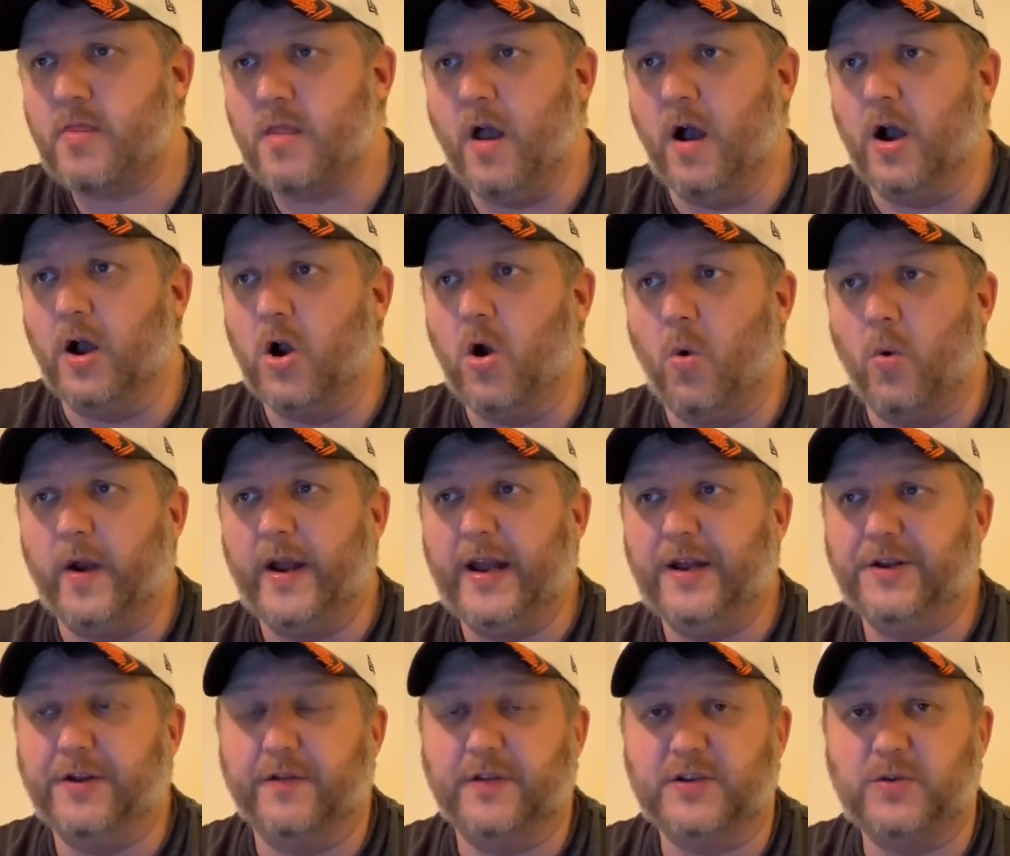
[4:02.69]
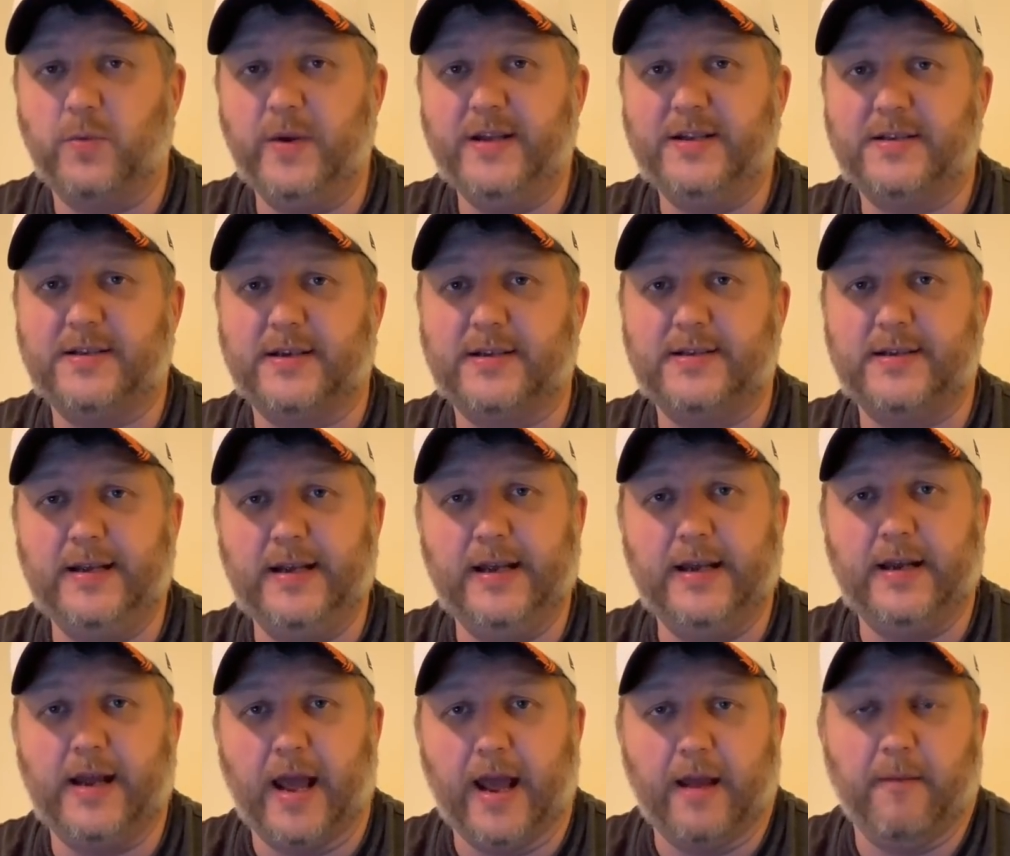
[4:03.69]
going into the Sweet
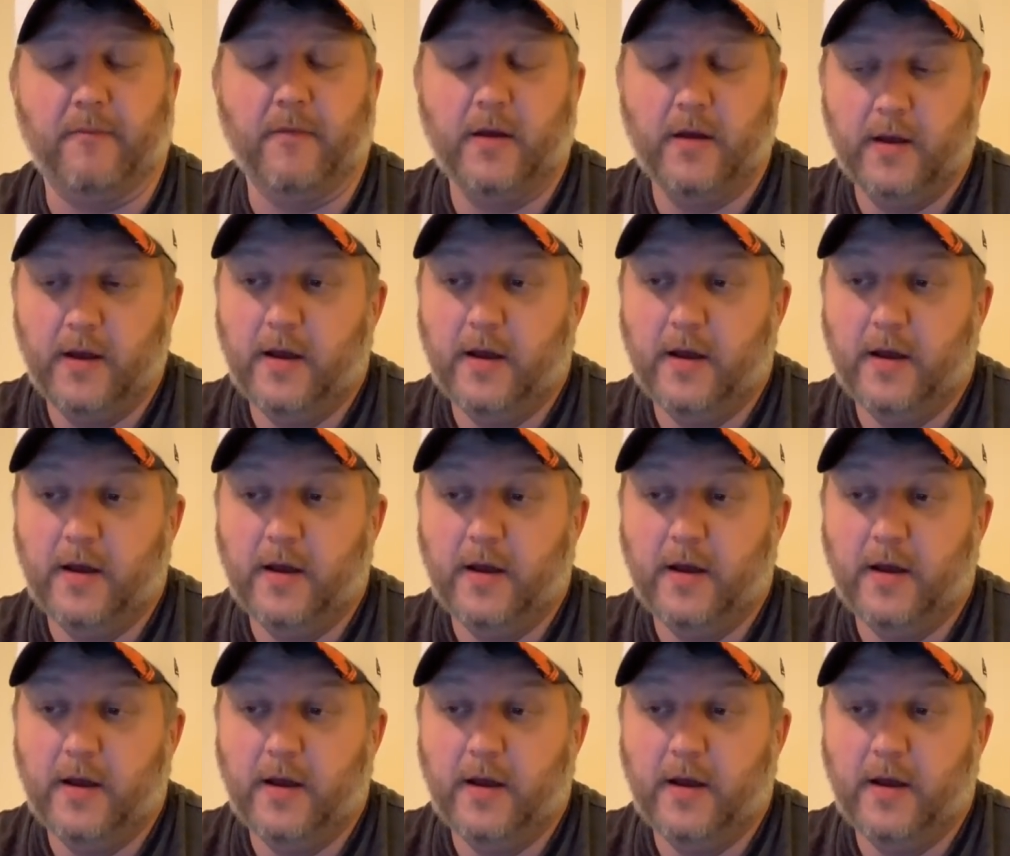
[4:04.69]
16 game.